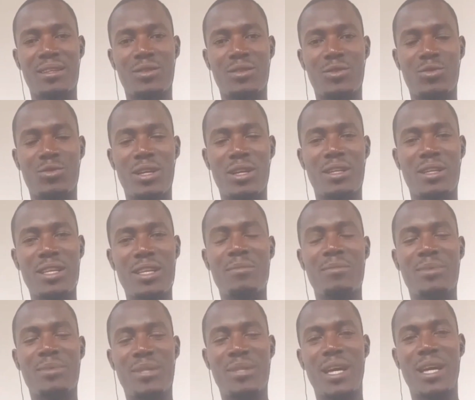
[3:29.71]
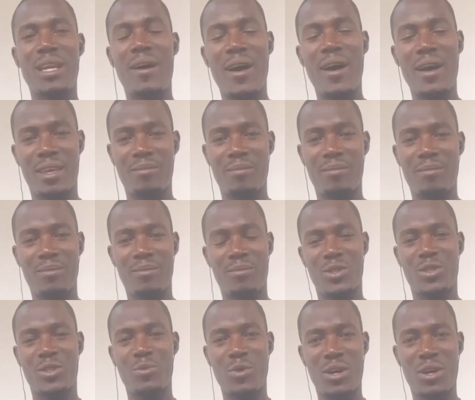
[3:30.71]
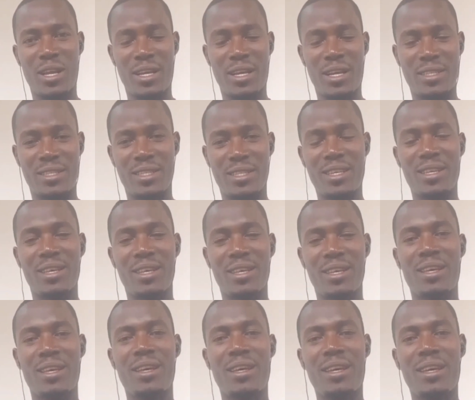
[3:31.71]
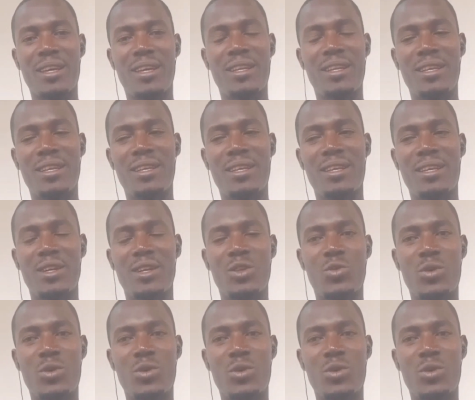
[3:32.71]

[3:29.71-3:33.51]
we need his help to reach as many people as possible.